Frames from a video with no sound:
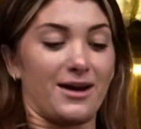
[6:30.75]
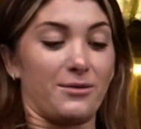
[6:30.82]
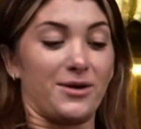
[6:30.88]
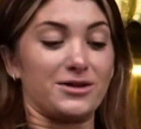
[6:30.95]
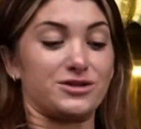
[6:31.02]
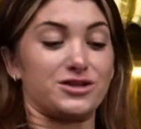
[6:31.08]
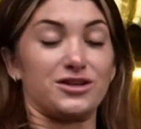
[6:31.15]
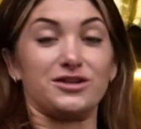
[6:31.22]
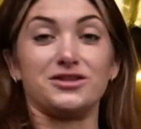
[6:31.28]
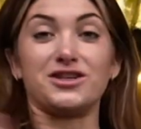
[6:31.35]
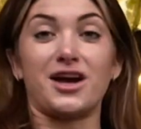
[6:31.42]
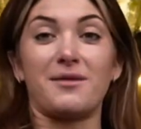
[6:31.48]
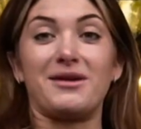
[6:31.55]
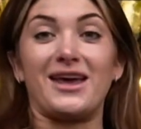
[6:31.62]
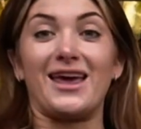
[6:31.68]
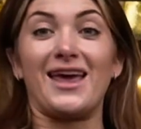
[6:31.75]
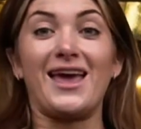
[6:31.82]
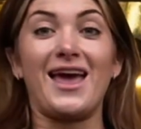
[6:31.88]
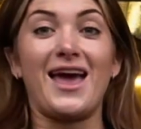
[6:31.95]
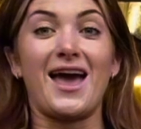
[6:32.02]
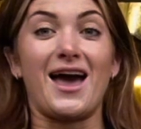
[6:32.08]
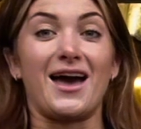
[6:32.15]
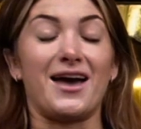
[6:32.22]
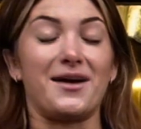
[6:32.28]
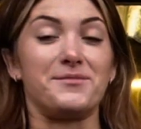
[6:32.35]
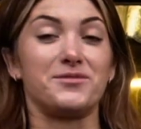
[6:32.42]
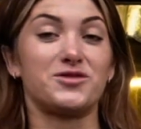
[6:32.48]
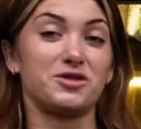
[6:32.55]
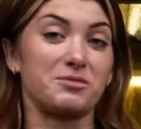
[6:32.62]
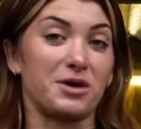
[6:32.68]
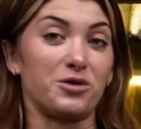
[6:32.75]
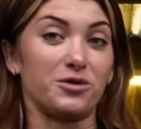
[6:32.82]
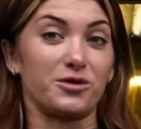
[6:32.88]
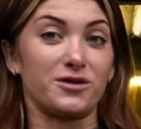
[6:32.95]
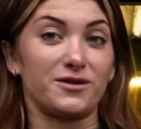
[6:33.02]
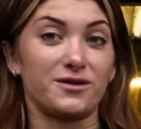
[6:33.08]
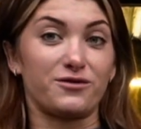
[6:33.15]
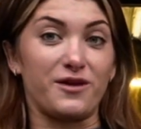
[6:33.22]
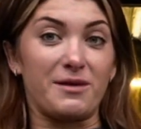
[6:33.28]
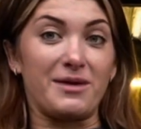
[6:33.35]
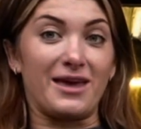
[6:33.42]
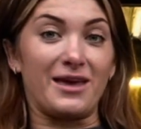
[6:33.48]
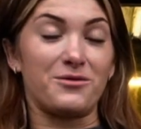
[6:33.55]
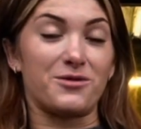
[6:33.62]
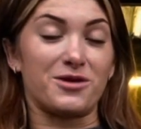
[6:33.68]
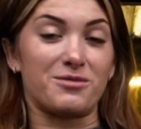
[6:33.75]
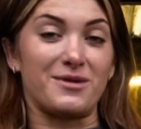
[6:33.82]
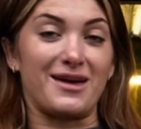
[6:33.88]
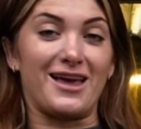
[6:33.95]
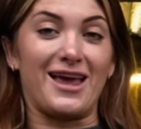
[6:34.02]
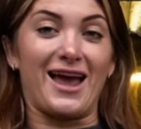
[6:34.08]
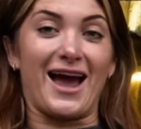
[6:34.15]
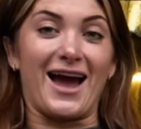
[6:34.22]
I went to Germany, took my horse Phoebe with me